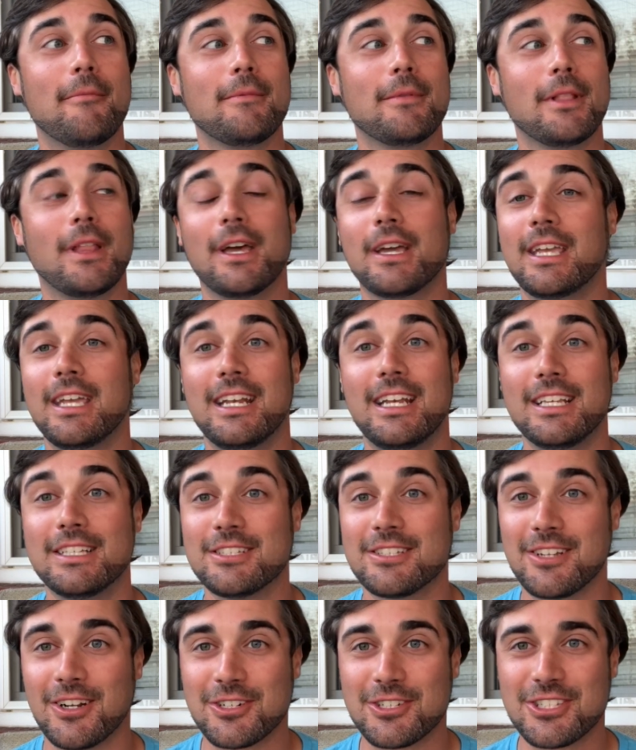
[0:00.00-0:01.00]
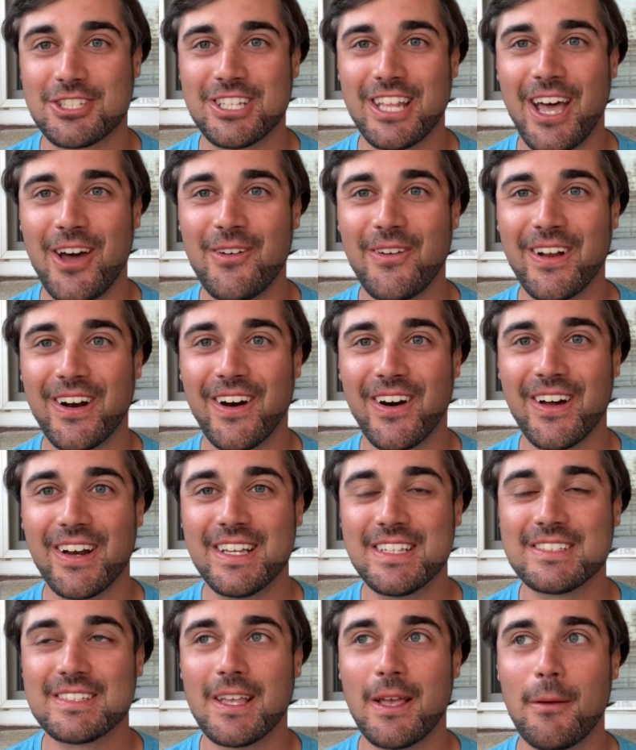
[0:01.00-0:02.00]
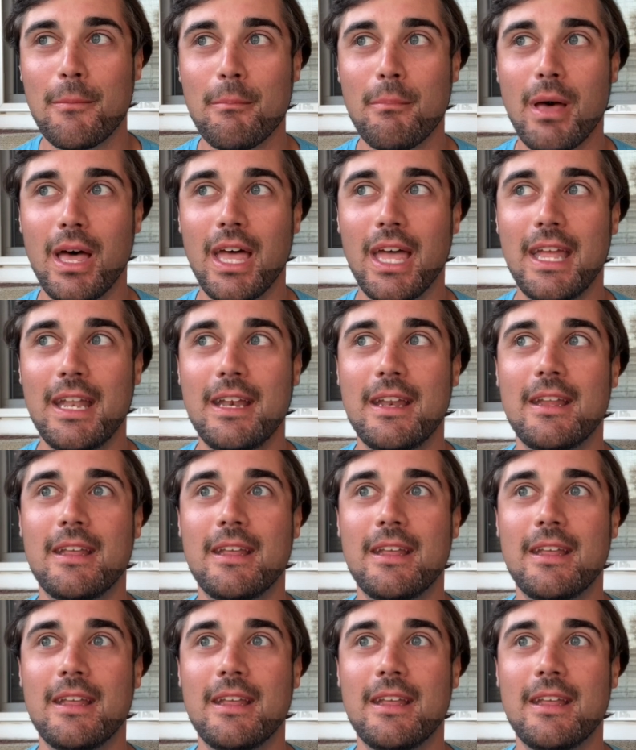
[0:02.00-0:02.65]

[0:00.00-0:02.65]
Lucky it didn't start snowing on us. But